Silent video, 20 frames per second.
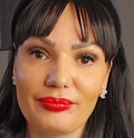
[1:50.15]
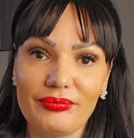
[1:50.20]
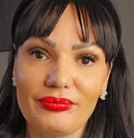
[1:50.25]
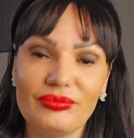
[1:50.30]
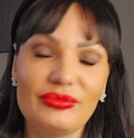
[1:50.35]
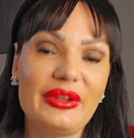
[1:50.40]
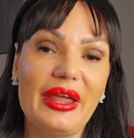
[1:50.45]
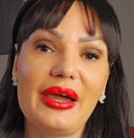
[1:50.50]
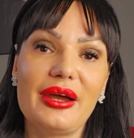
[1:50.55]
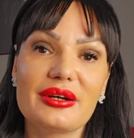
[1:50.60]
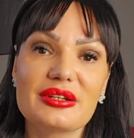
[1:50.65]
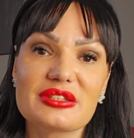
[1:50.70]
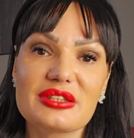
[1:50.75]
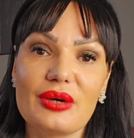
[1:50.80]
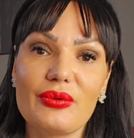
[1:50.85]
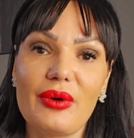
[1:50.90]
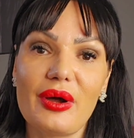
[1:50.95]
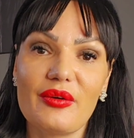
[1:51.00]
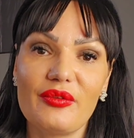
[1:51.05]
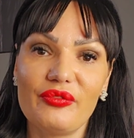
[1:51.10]
They are
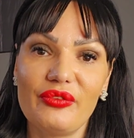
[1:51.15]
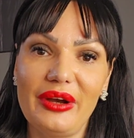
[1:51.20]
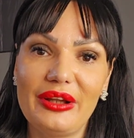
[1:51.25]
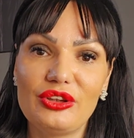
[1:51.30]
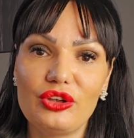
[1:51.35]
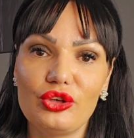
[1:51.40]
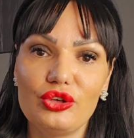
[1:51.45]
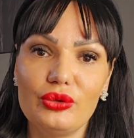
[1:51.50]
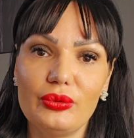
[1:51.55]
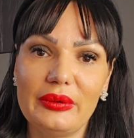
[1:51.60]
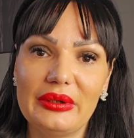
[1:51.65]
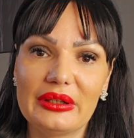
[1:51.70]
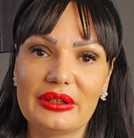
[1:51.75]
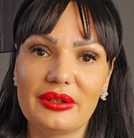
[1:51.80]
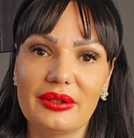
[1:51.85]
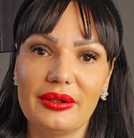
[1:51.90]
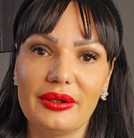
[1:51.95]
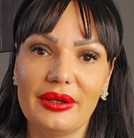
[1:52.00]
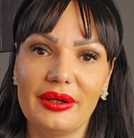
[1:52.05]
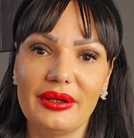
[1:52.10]
so afraid to do
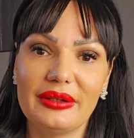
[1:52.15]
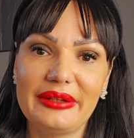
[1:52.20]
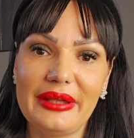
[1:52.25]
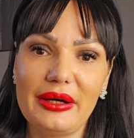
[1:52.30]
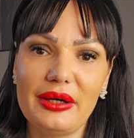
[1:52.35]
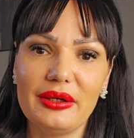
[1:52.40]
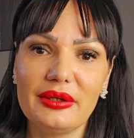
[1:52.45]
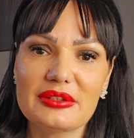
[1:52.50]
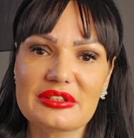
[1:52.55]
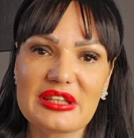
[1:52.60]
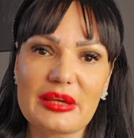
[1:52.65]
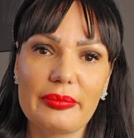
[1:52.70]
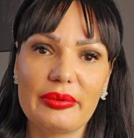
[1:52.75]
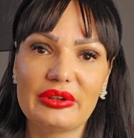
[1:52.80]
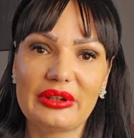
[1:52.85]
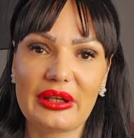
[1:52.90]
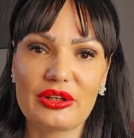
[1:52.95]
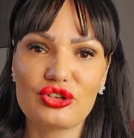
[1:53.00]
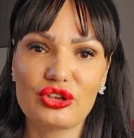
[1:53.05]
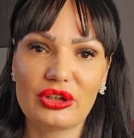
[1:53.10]
it. They're
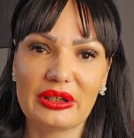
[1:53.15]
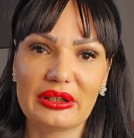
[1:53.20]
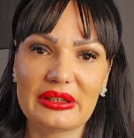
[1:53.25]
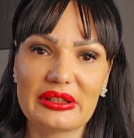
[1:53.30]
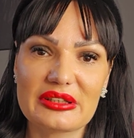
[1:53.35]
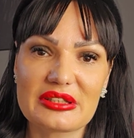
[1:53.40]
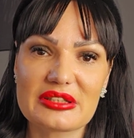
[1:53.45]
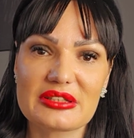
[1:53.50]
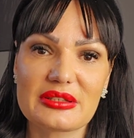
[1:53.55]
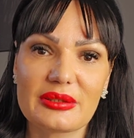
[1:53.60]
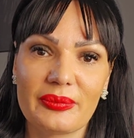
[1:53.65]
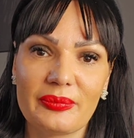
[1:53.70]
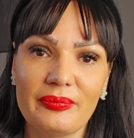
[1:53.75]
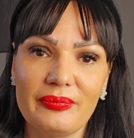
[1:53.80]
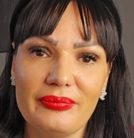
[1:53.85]
sabotaging this.